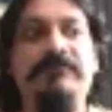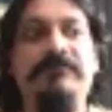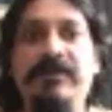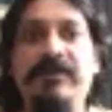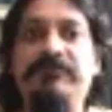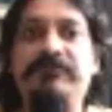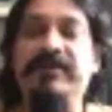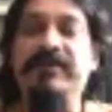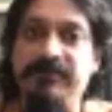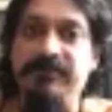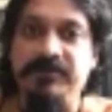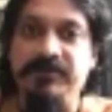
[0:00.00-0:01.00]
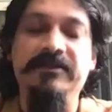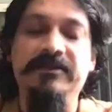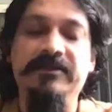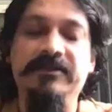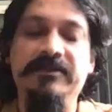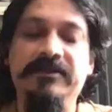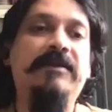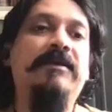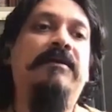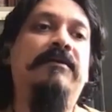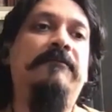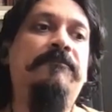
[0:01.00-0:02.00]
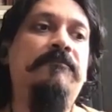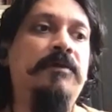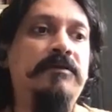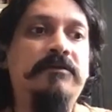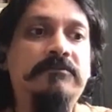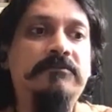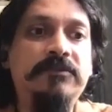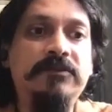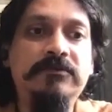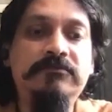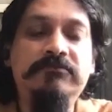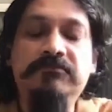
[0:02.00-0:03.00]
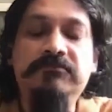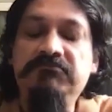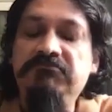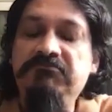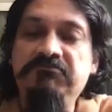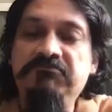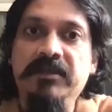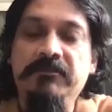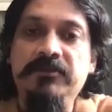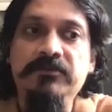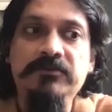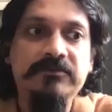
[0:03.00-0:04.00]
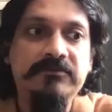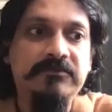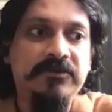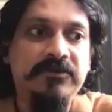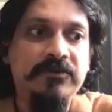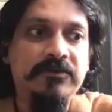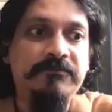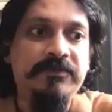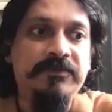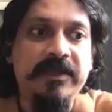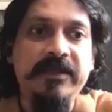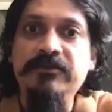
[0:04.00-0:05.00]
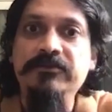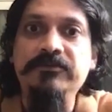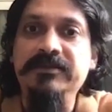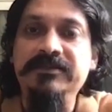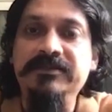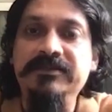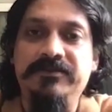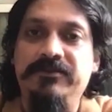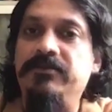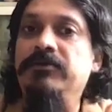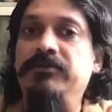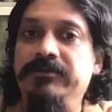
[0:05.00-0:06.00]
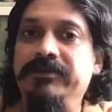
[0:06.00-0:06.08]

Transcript: have to accept it uh, but you know yeah but don't don't pretend to do things that you're not doing